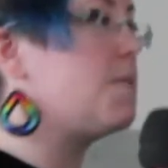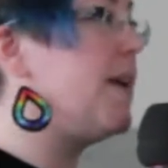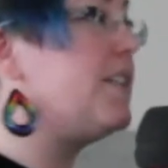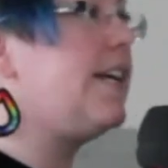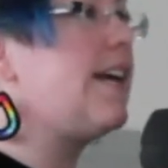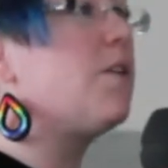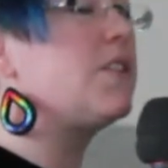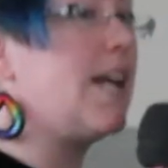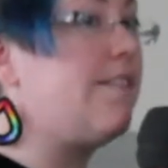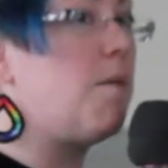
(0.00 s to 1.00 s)
Métis
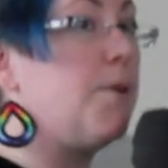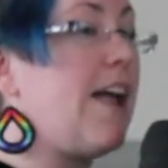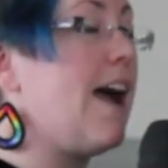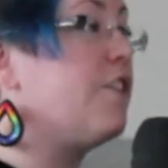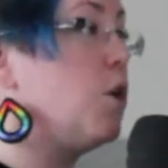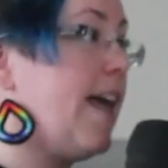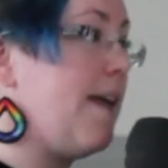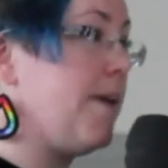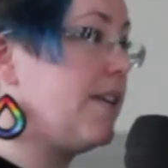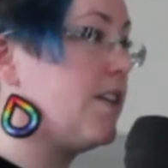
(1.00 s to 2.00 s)
outside of Alberta have no
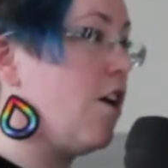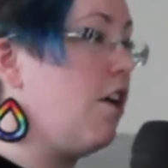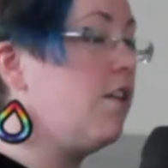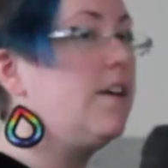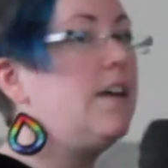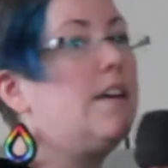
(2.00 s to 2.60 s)
land base at all.